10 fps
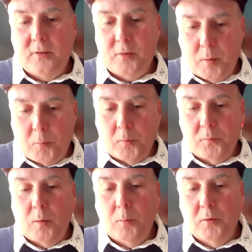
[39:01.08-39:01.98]
And so
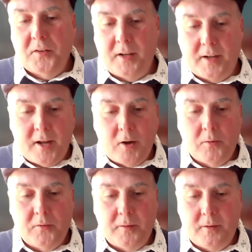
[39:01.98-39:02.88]
what we're seeing now
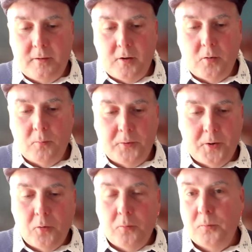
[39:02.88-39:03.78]
is that,
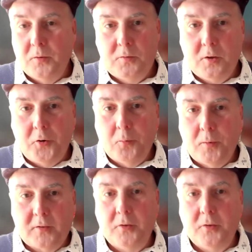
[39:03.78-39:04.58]
with still no